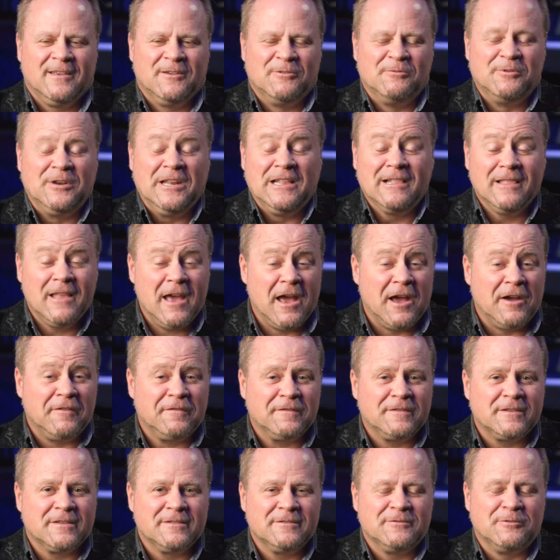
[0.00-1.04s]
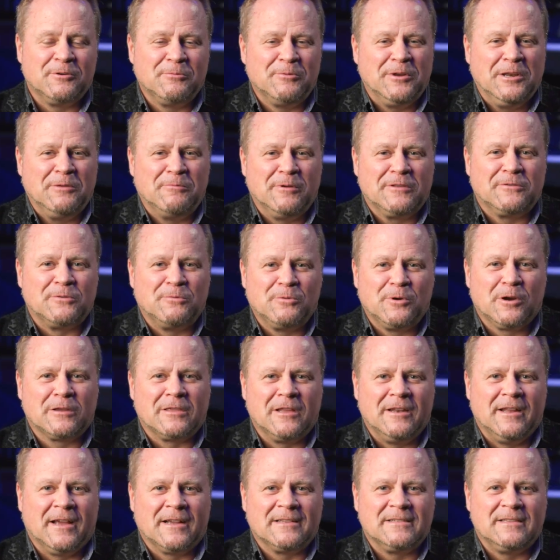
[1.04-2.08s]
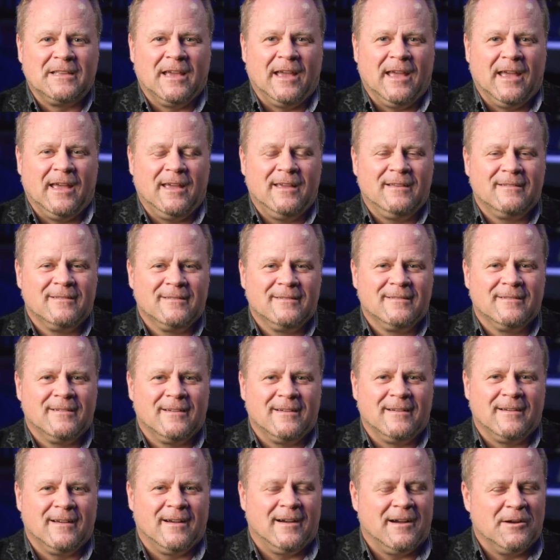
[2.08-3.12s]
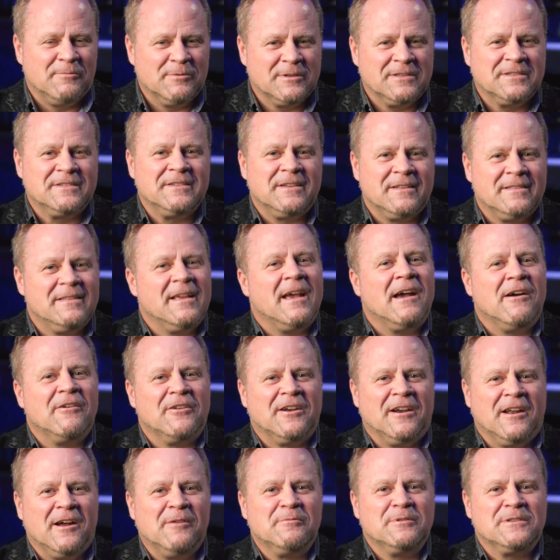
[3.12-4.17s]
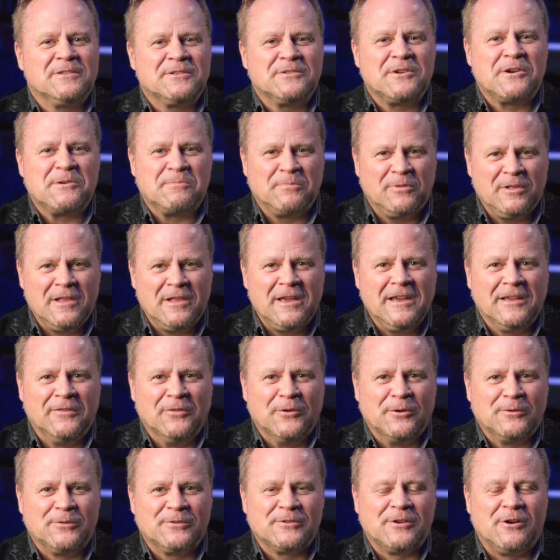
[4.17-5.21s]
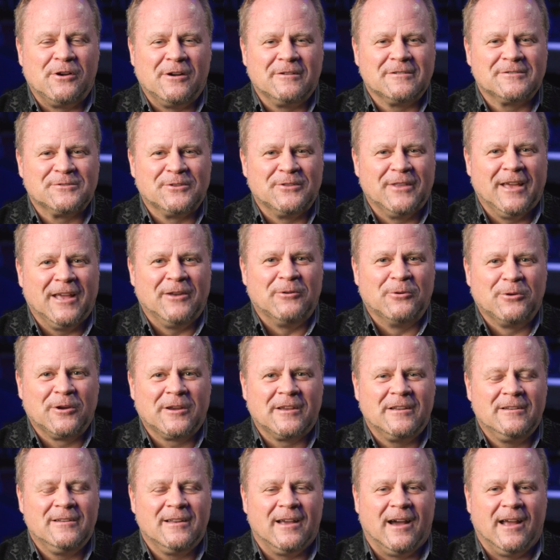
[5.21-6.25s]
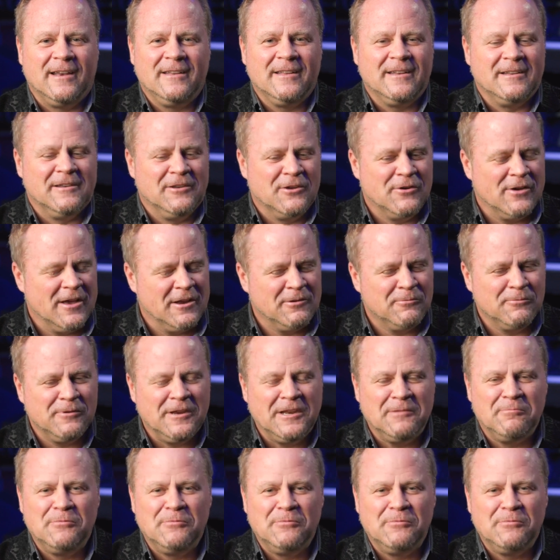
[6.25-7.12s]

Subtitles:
When he left, or when he went to work the next day, I would sit down and I would start playing those songs on that organ. I didn't know how to read